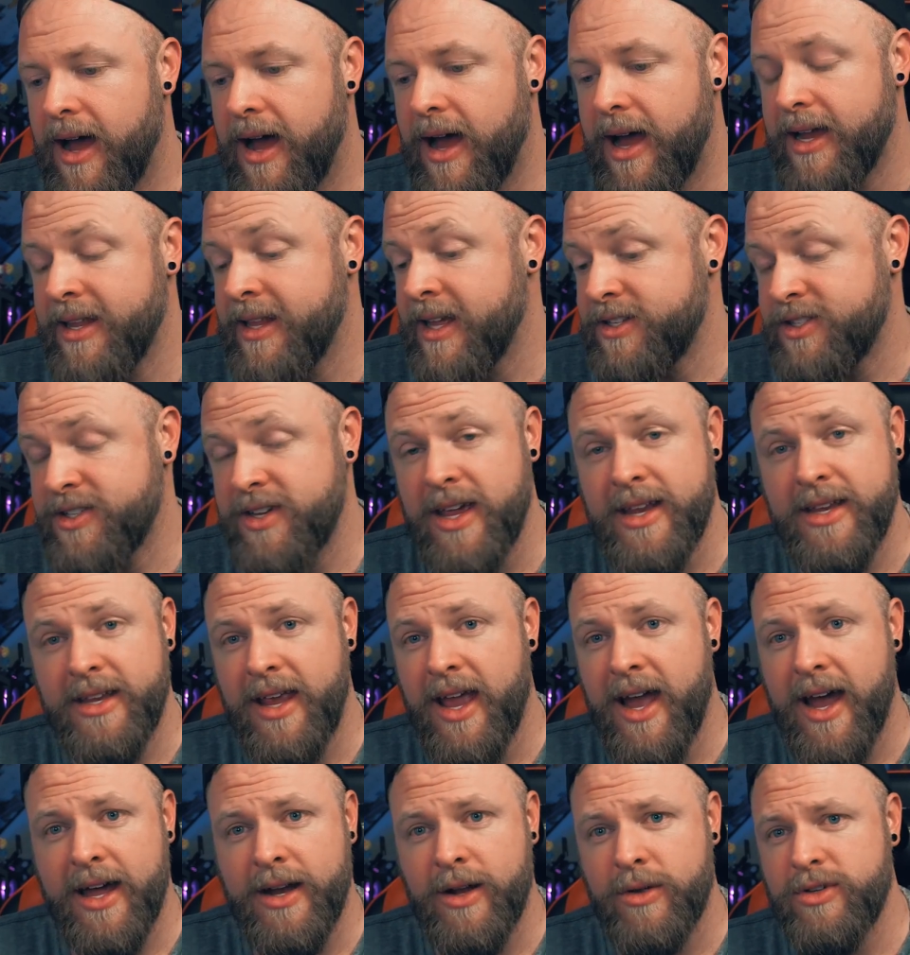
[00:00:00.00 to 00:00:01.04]
And that's it.
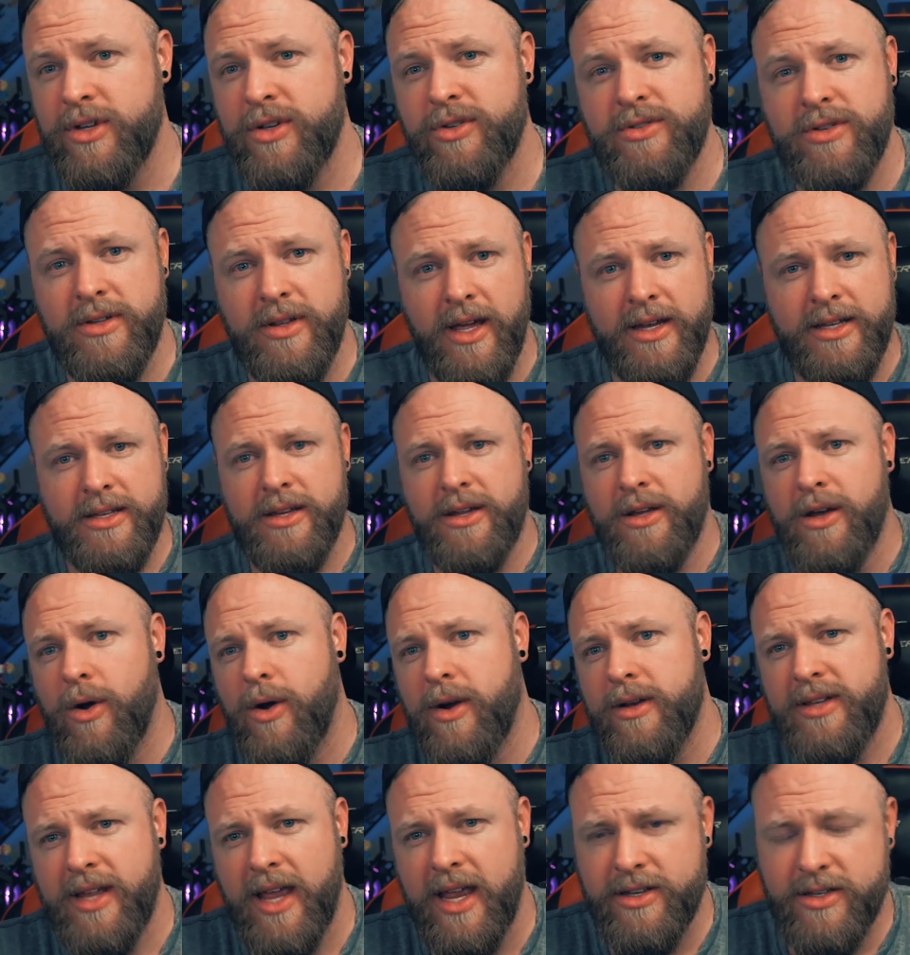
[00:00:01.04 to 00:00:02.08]
Yeah, I don't usually like to go
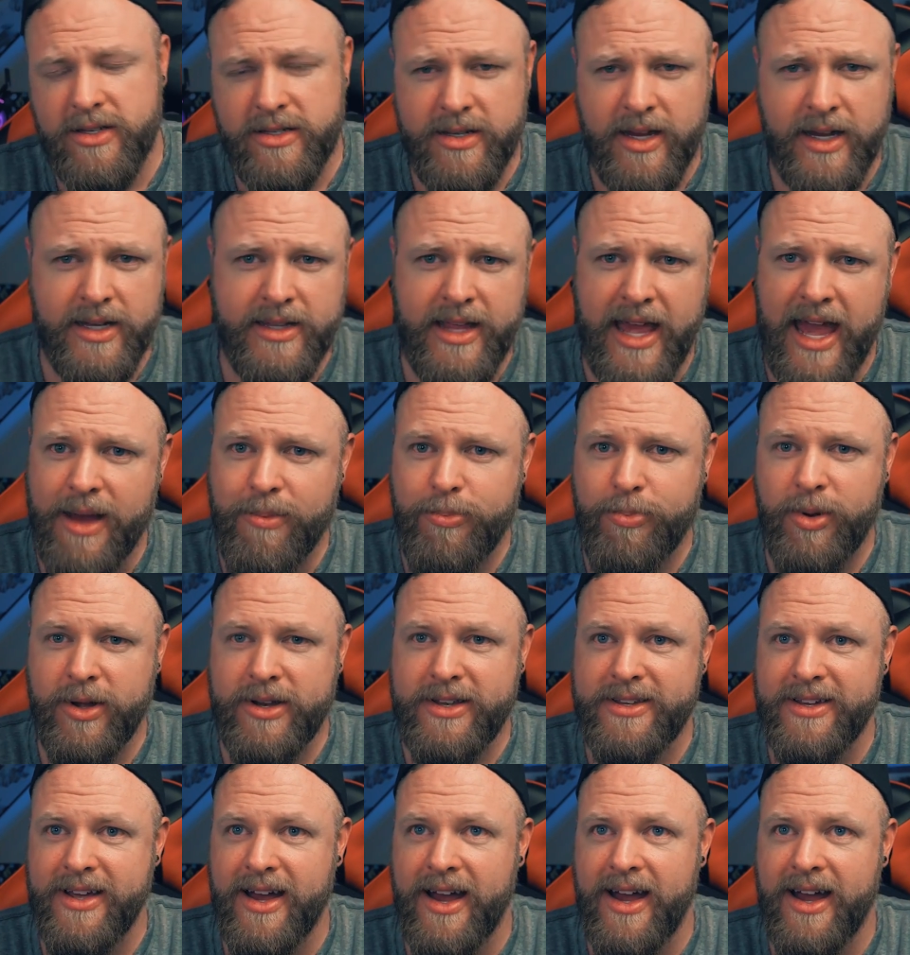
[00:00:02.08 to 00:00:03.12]
on tangents like that,
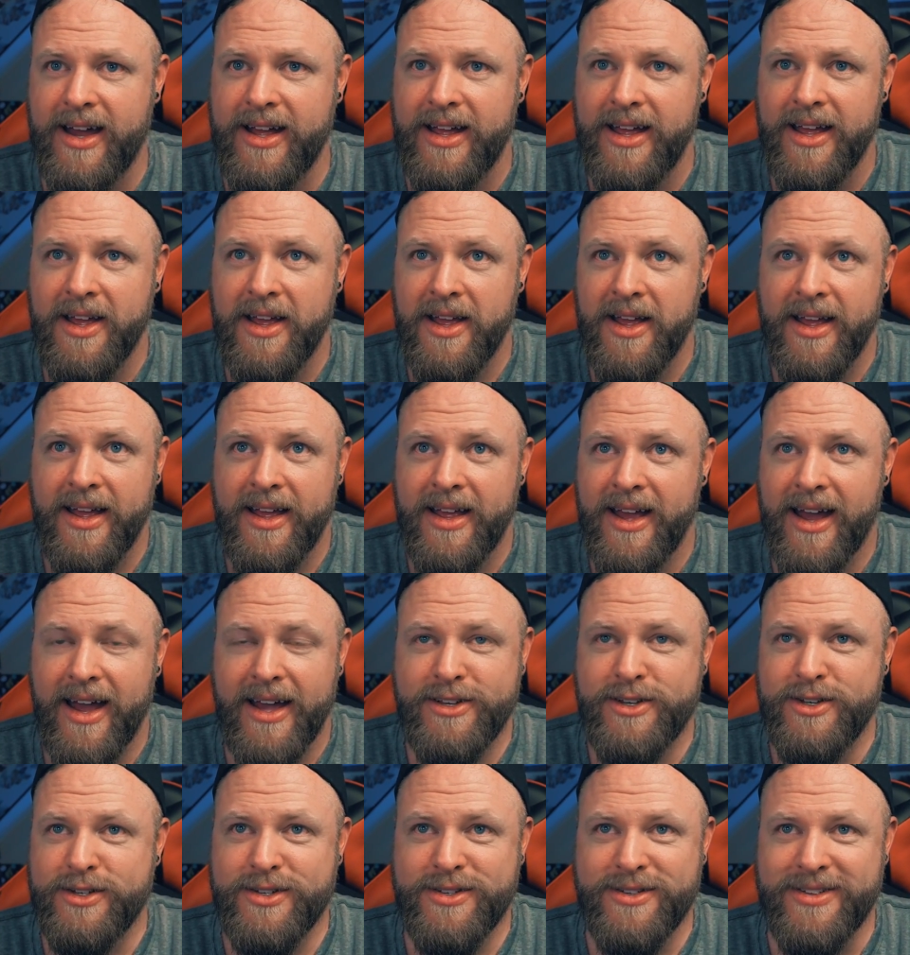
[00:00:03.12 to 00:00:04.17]
but
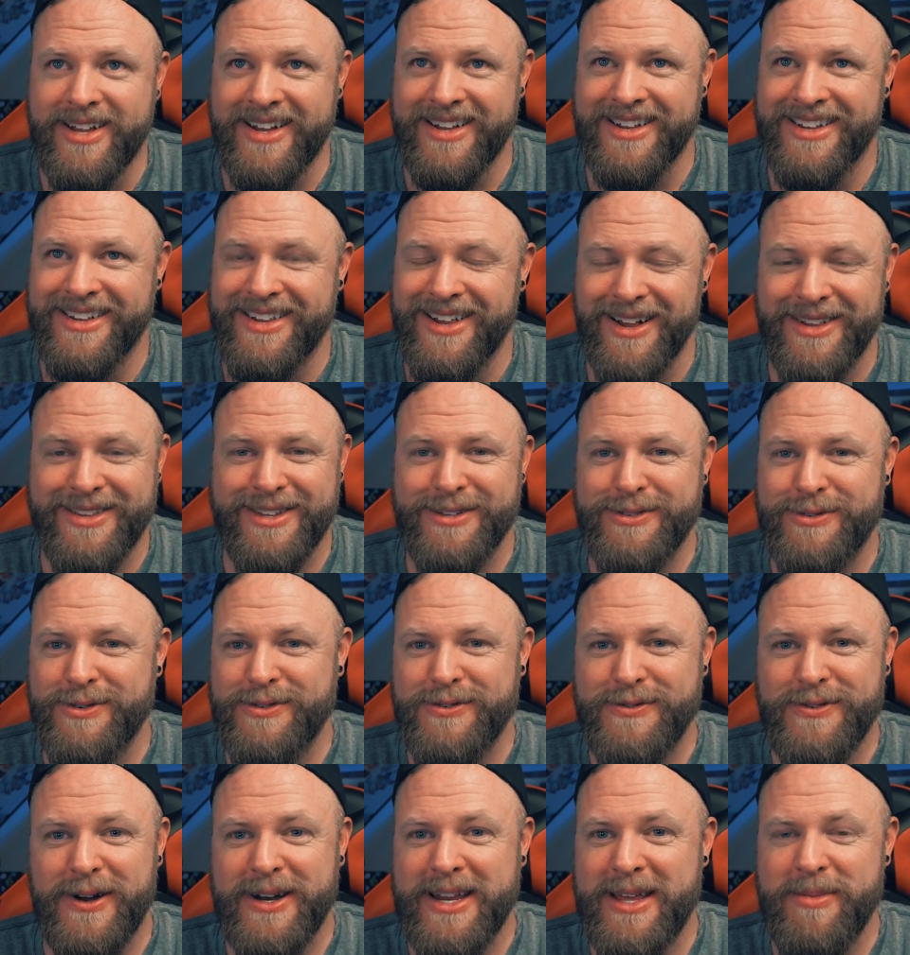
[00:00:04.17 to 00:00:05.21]
I just thought this
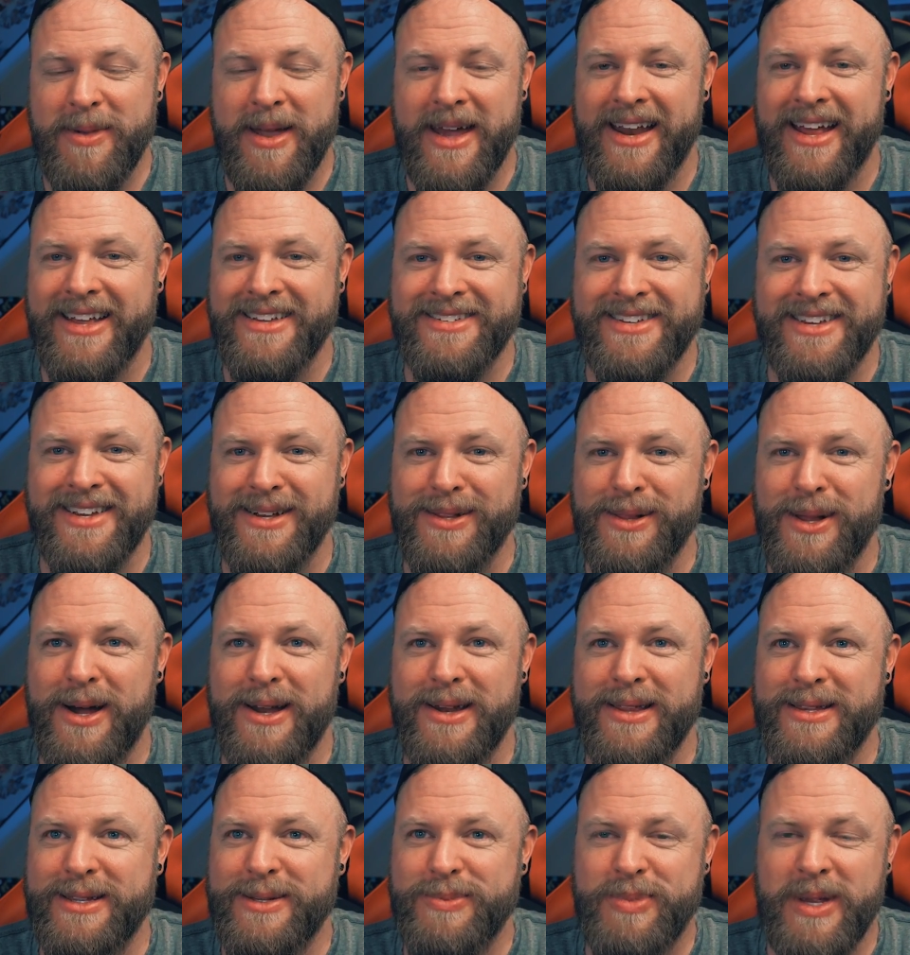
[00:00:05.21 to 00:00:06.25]
was funny, man. I see a
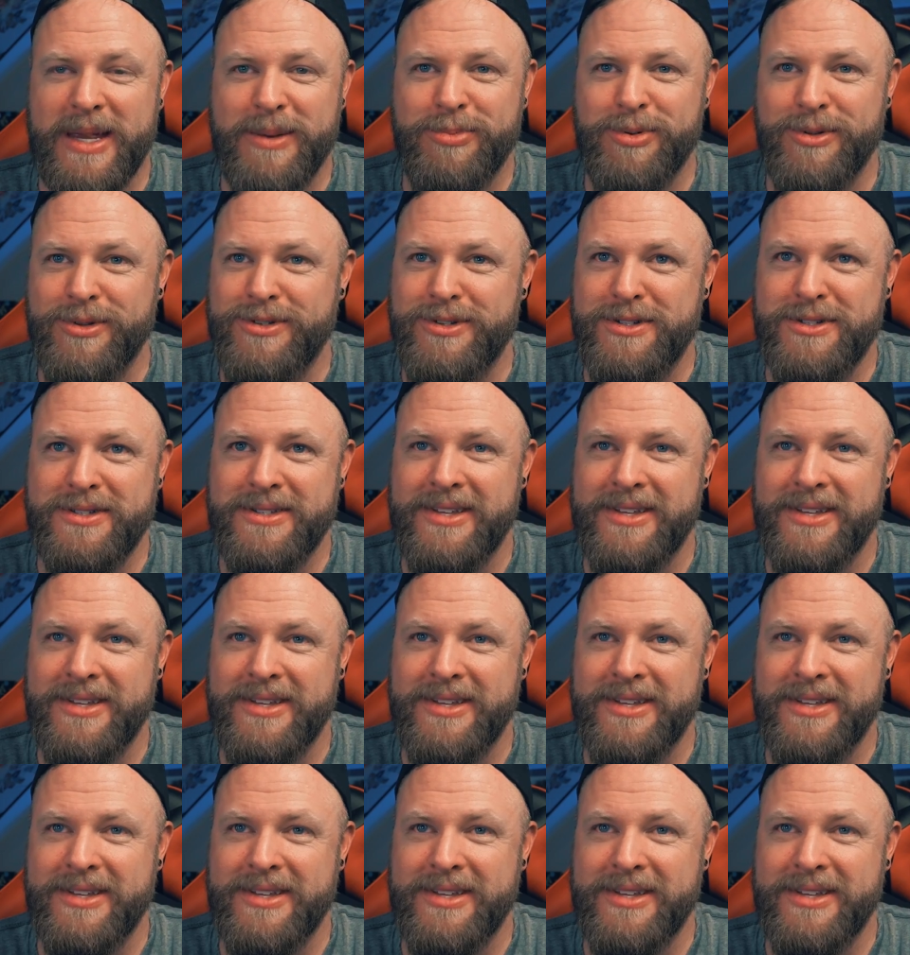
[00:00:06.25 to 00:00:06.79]
lot of these people